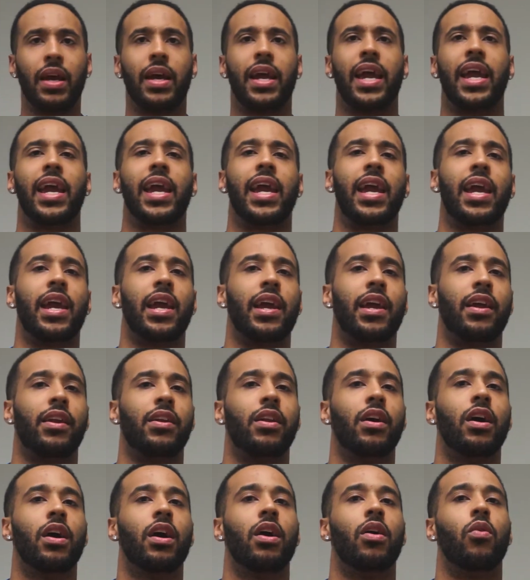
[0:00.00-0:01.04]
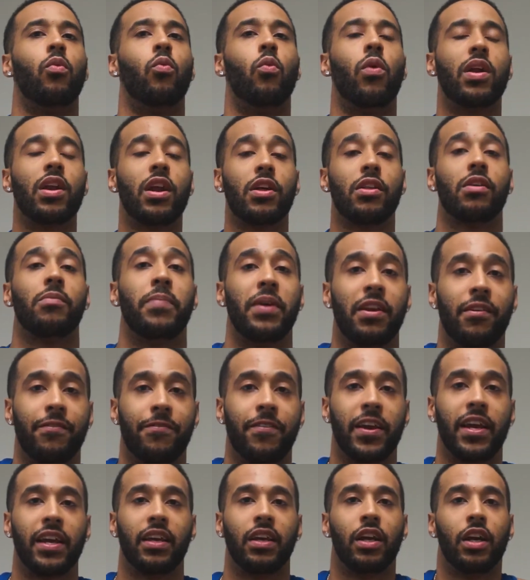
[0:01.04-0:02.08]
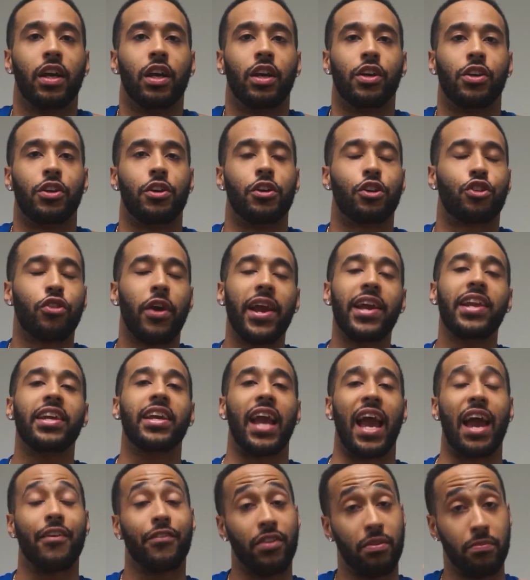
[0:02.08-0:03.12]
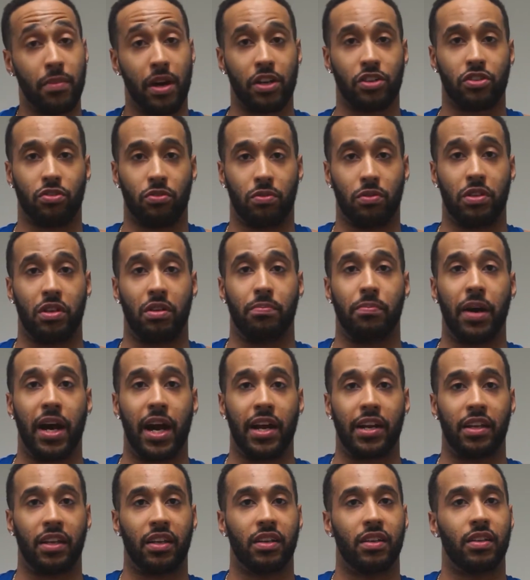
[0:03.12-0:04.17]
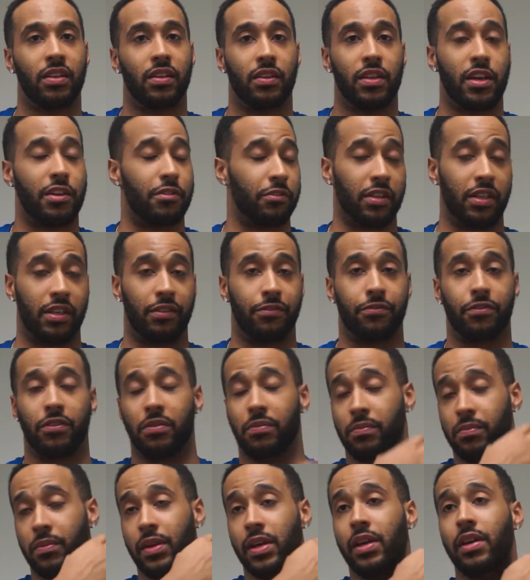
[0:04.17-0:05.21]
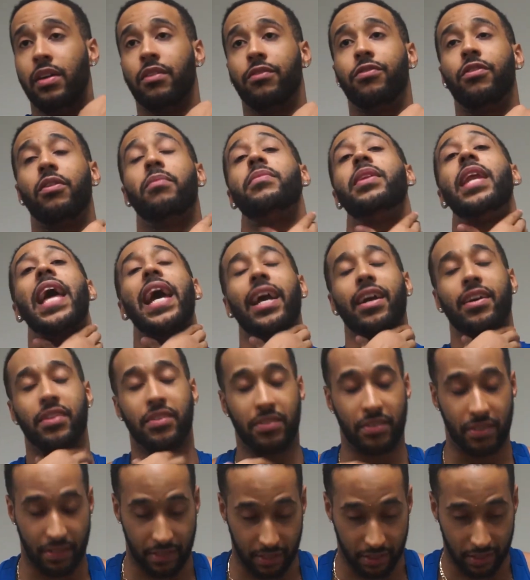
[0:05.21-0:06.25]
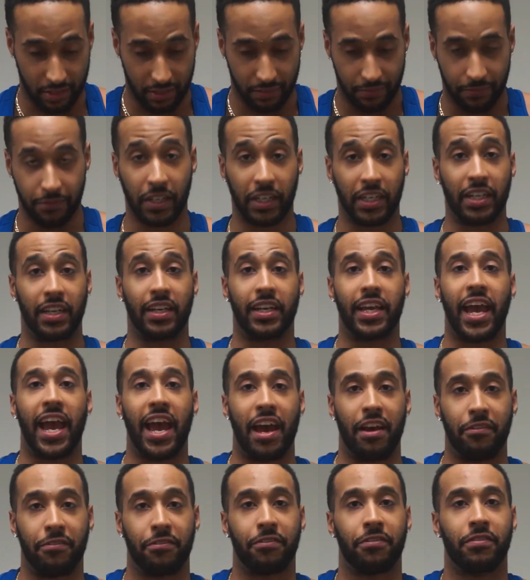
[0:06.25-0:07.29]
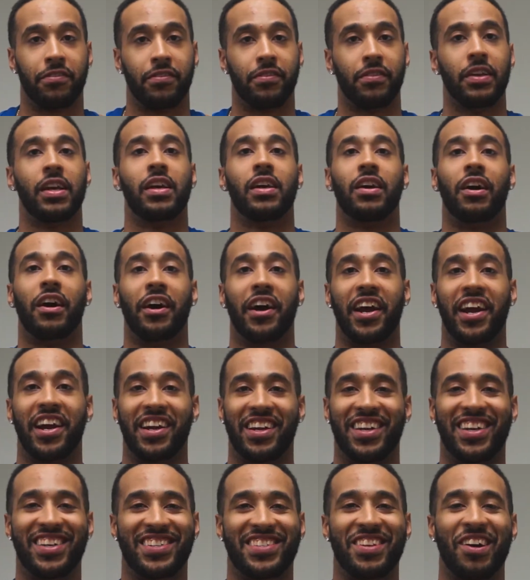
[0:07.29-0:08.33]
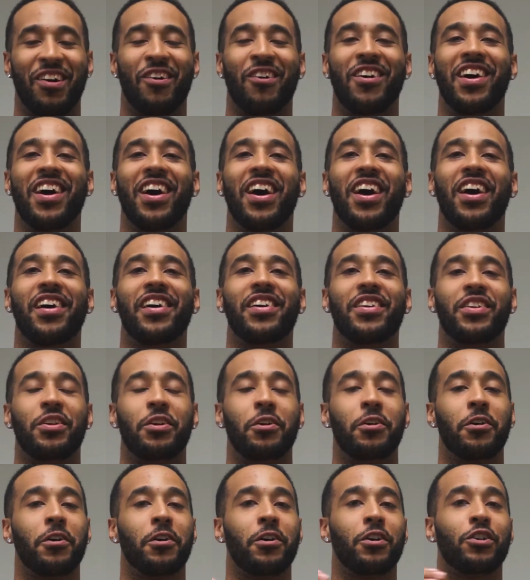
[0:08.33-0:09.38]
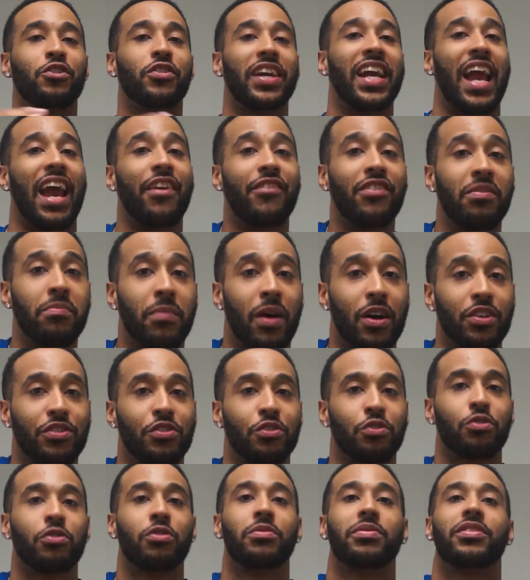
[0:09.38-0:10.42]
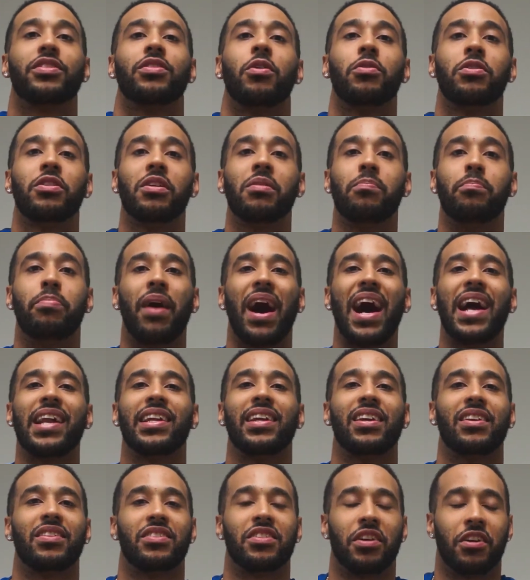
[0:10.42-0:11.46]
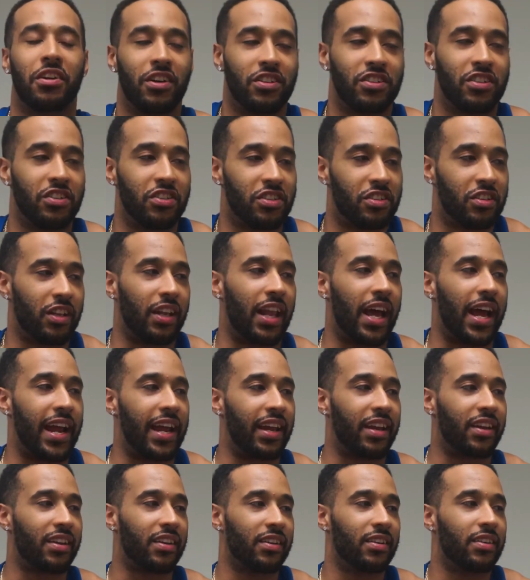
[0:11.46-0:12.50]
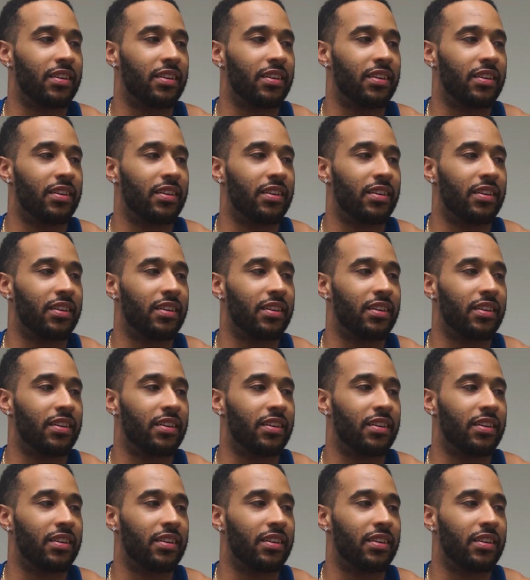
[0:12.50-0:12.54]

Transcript: And one other benefit, you're training every muscle in your body, literally, from neck to fucking calf, all right? So you're training every muscle group, so your body turns into like